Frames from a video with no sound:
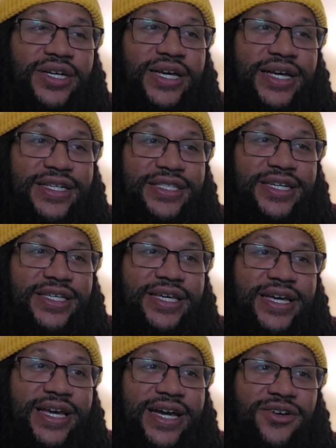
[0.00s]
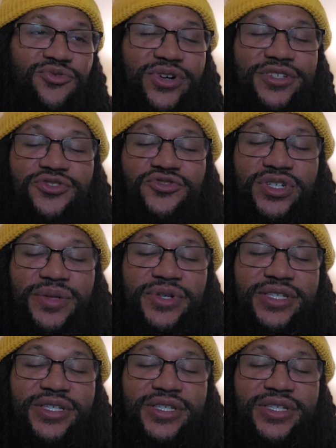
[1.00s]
And he said that at Wrestle Dream,